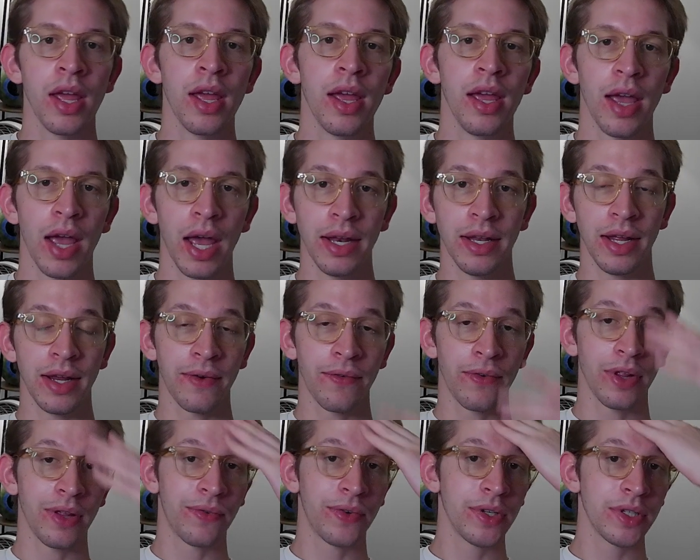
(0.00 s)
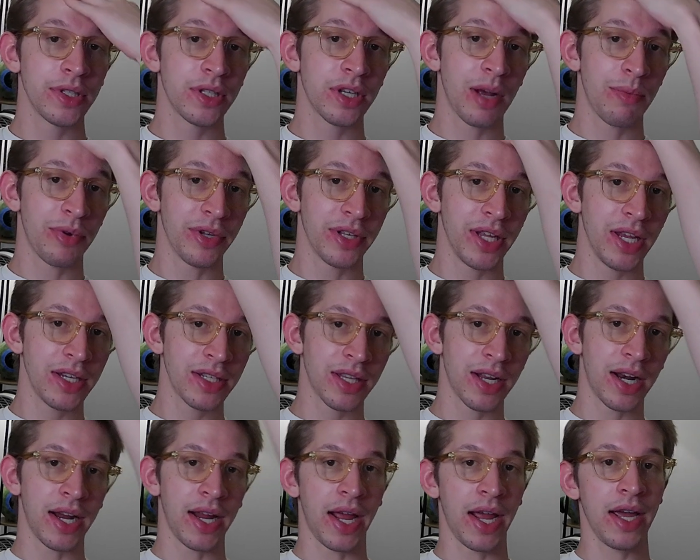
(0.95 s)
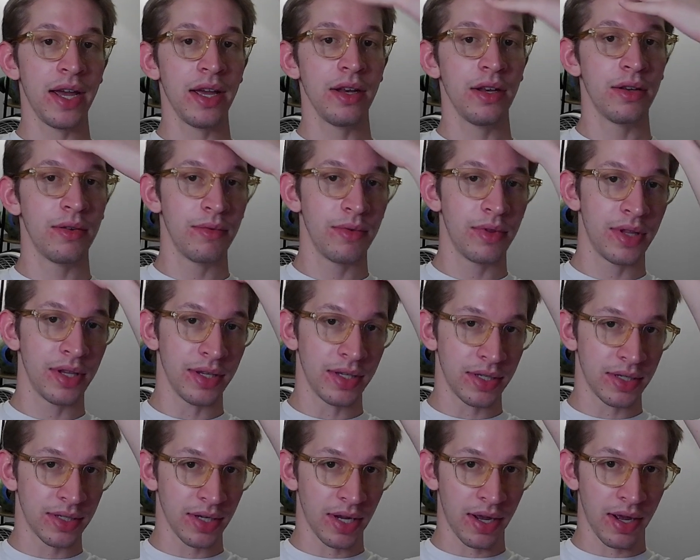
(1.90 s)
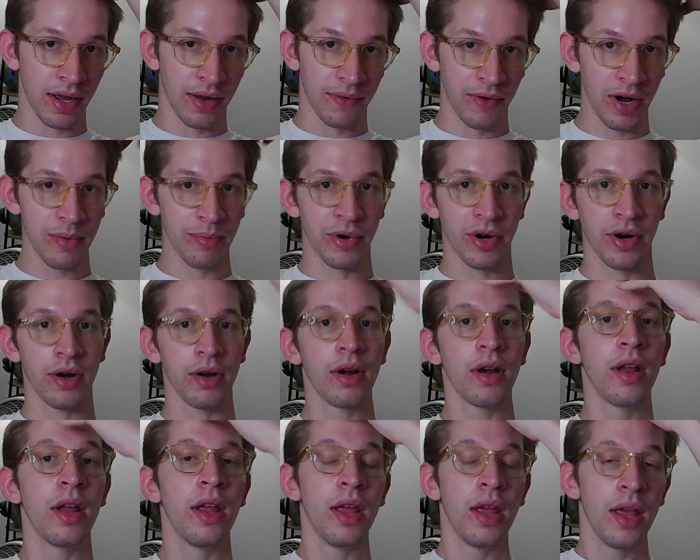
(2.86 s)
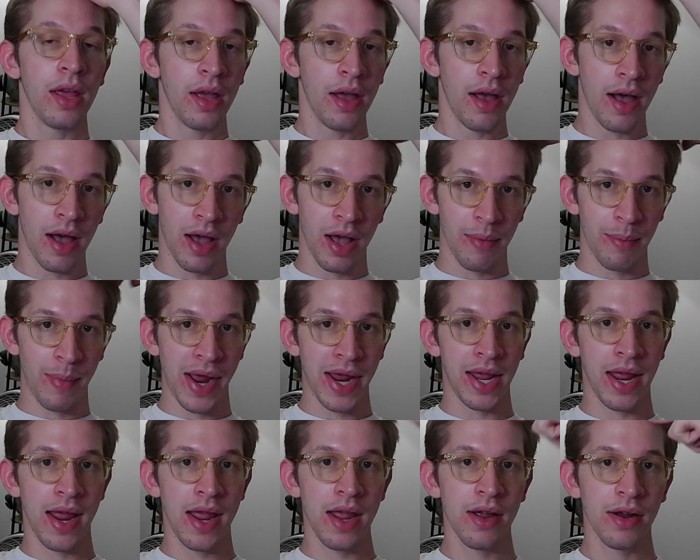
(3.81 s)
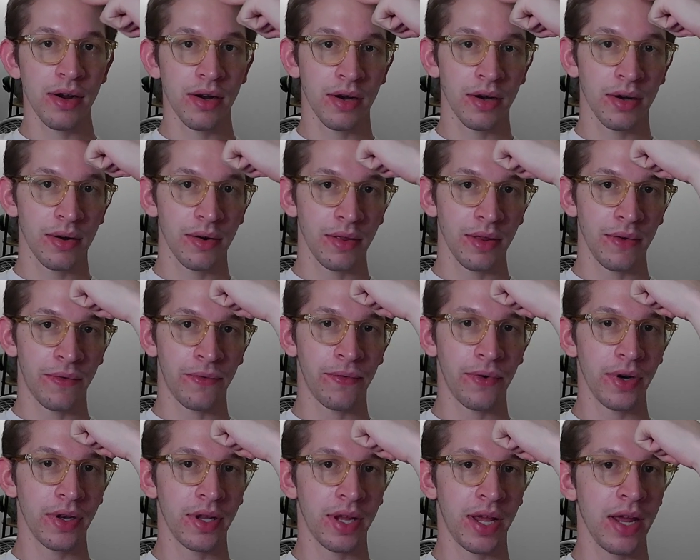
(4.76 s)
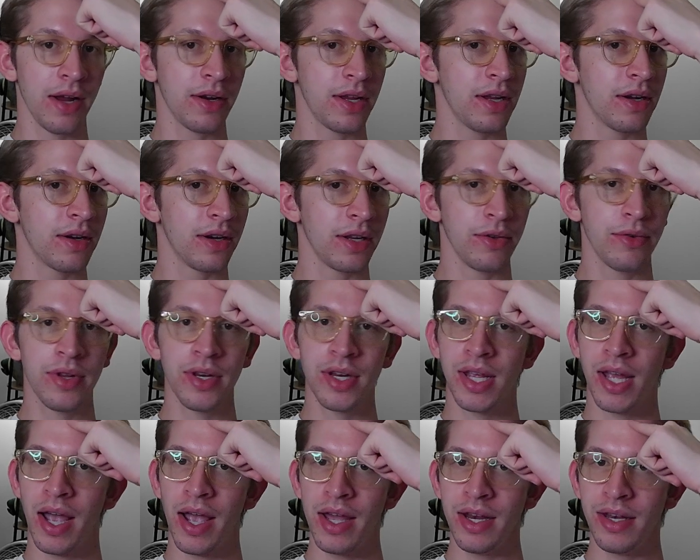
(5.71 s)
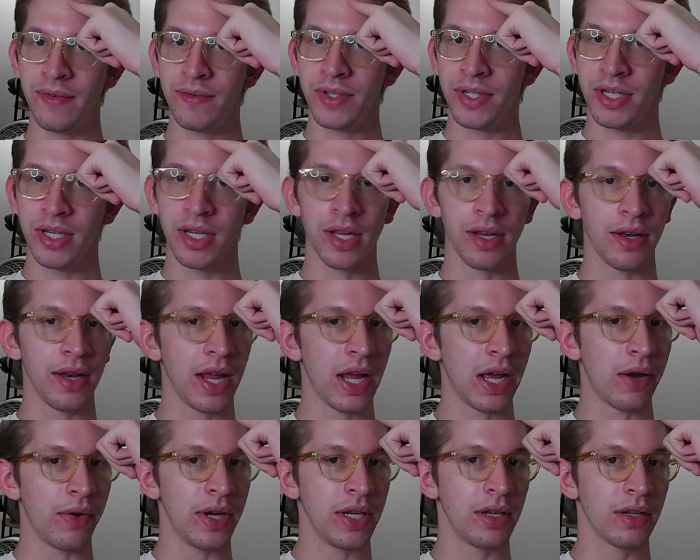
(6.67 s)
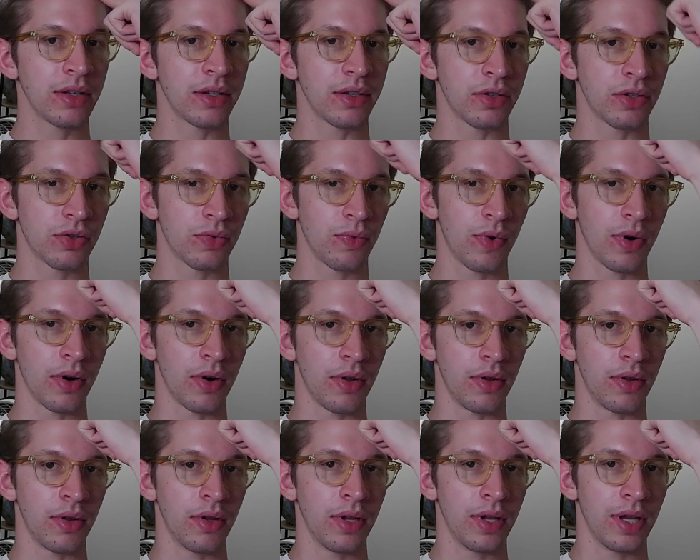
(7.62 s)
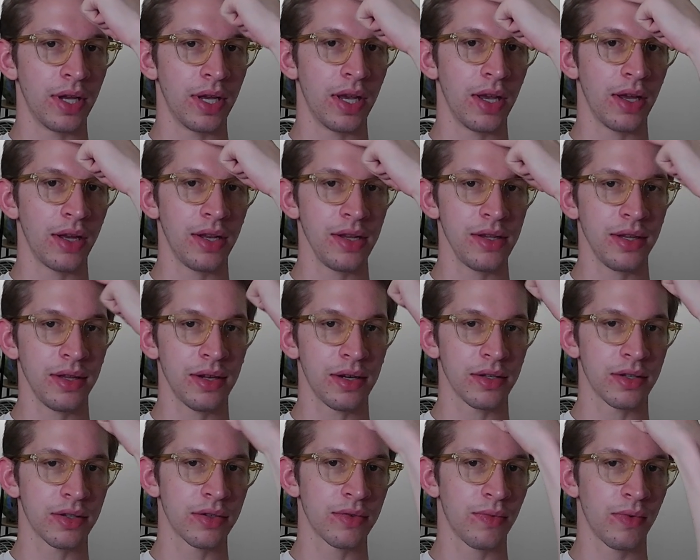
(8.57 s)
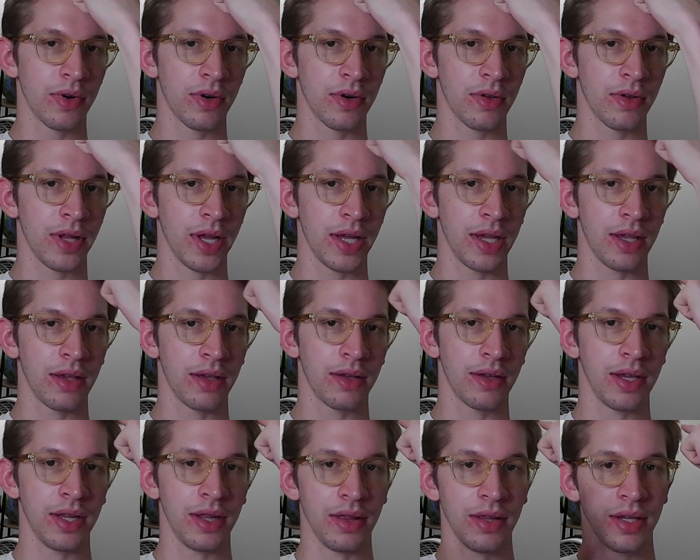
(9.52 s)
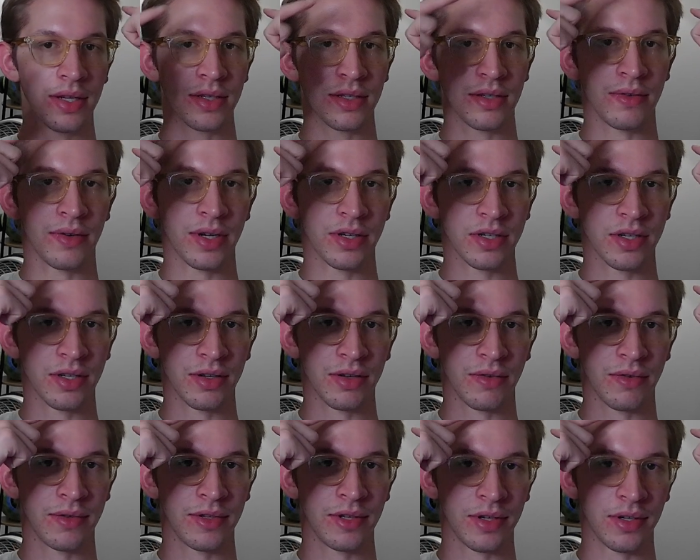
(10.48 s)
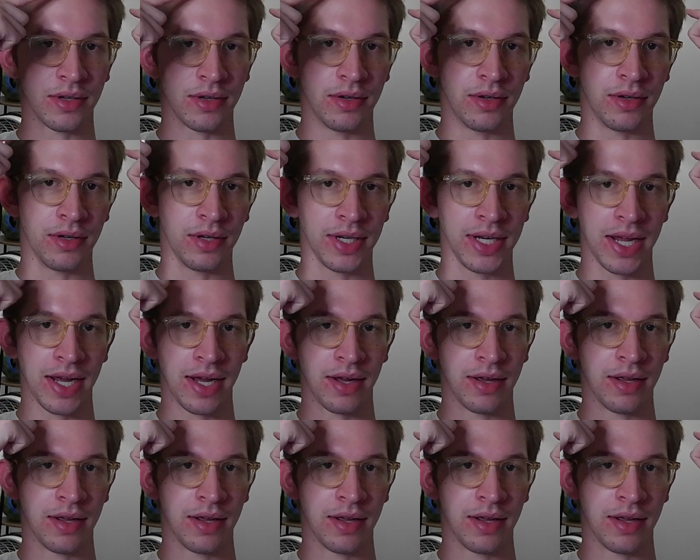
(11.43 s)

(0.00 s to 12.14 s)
And like for the first couple days that I had this right part, my hair, the hair here, you can kind of see it now. It does a swirl. It does a little swirl like in this direction. Hold on. Yeah.